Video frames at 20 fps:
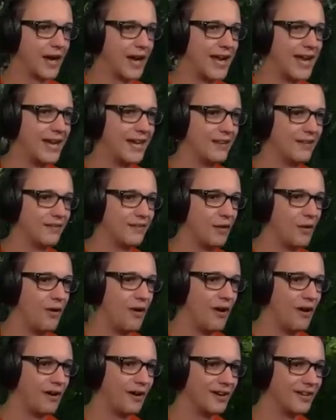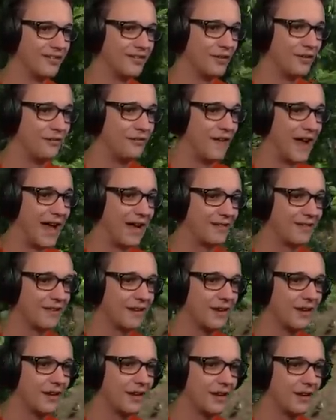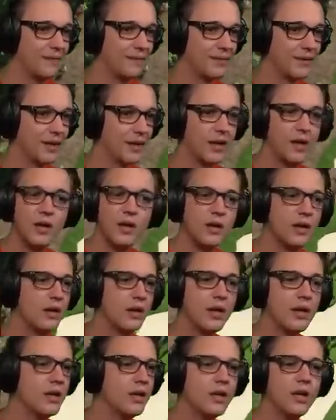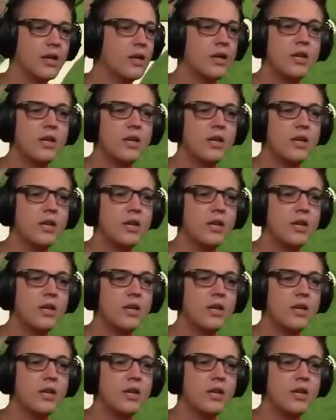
I hit it so hard and so fast. It was left all the way off the club.